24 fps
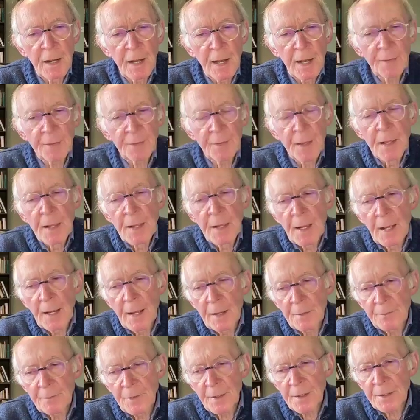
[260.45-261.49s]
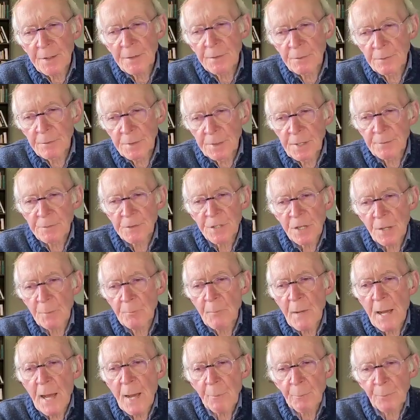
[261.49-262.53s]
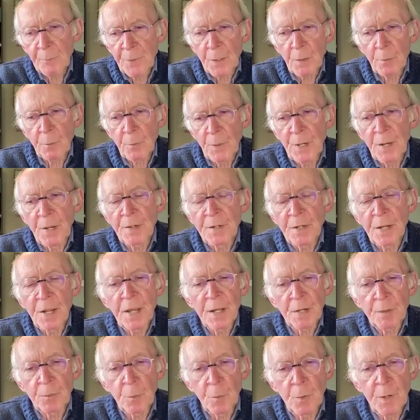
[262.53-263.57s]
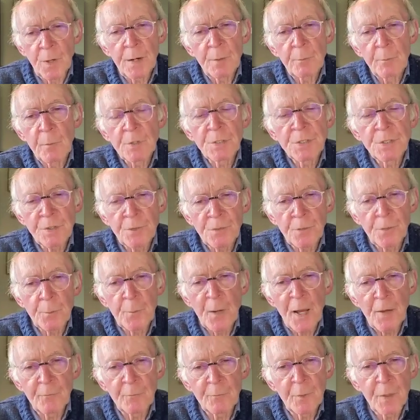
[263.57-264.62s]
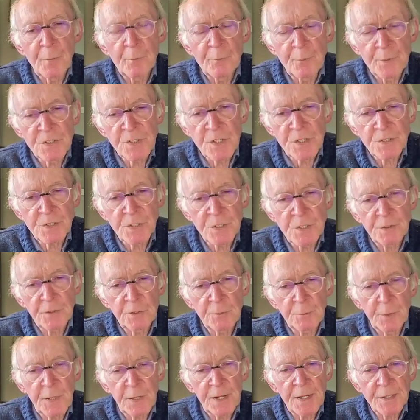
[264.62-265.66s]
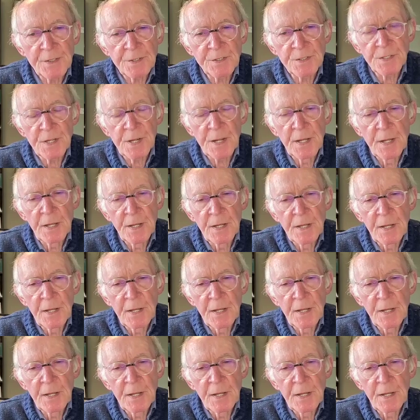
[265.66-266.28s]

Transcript: And then give us a map that would indicate where most of them have been positioned or placed,